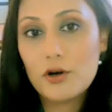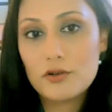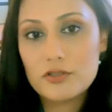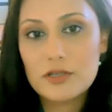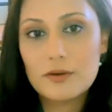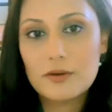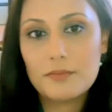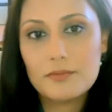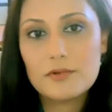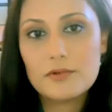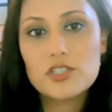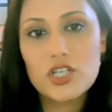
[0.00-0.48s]
pose
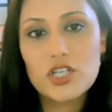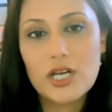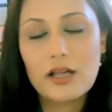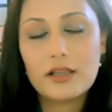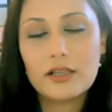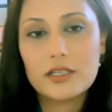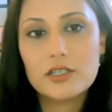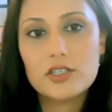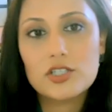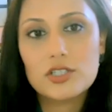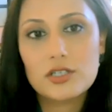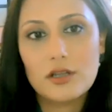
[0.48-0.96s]
a
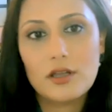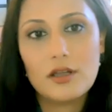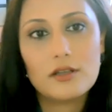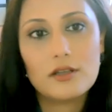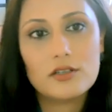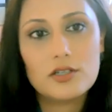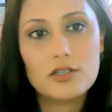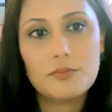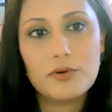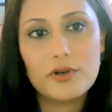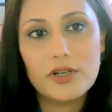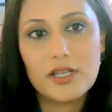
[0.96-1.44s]
challenge
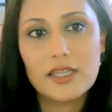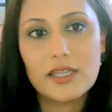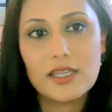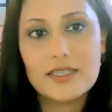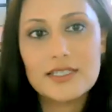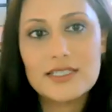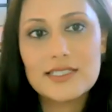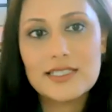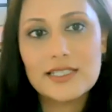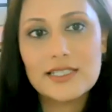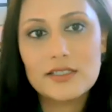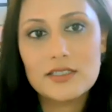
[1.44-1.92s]
to putting in
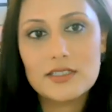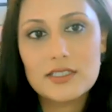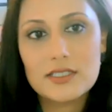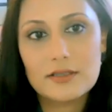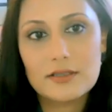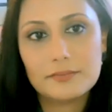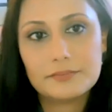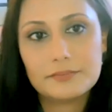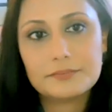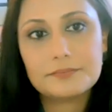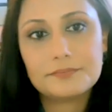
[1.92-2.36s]
these leads.